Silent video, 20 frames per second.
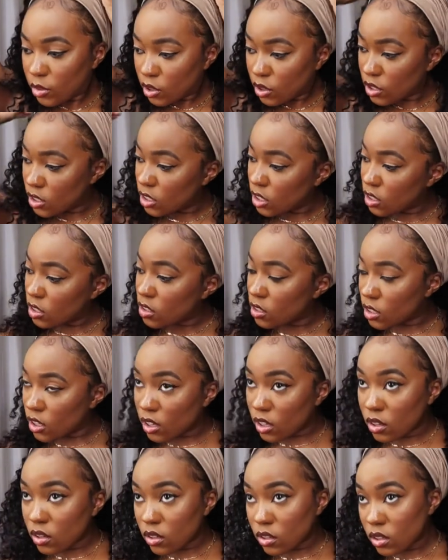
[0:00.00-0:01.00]
i'm gonna take these
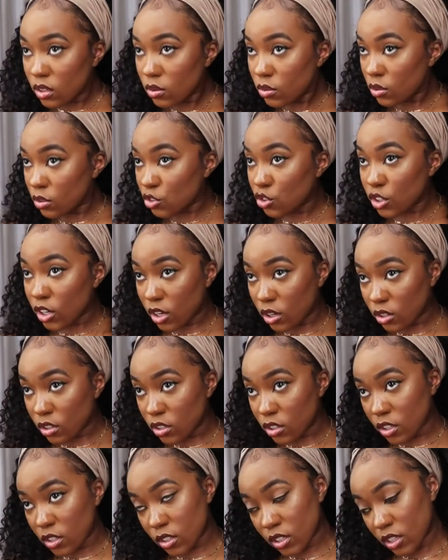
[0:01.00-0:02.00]
out i'm gonna try on
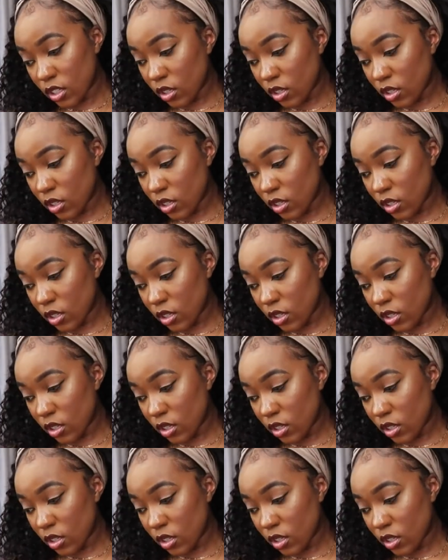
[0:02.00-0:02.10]
another